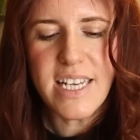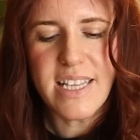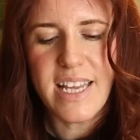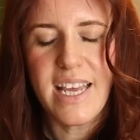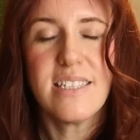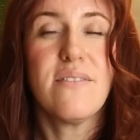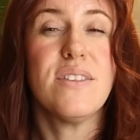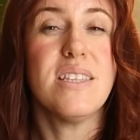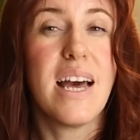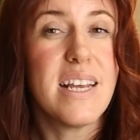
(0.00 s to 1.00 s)
In the case
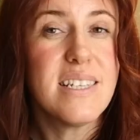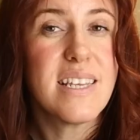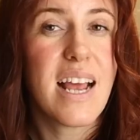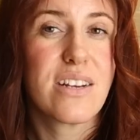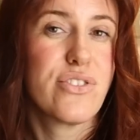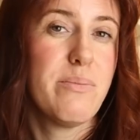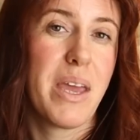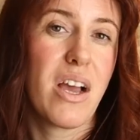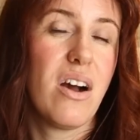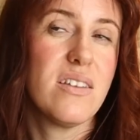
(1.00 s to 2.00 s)
of lettuce, it actually
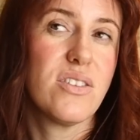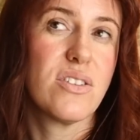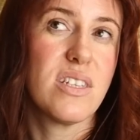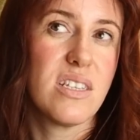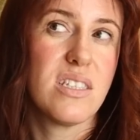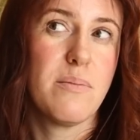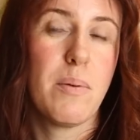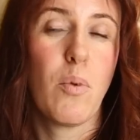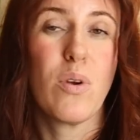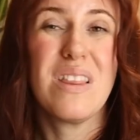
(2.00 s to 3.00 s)
may cause your seeds to be
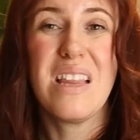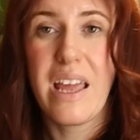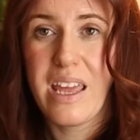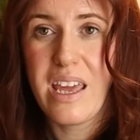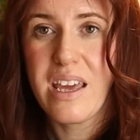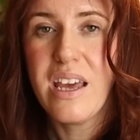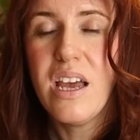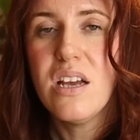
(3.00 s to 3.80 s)
more leggy.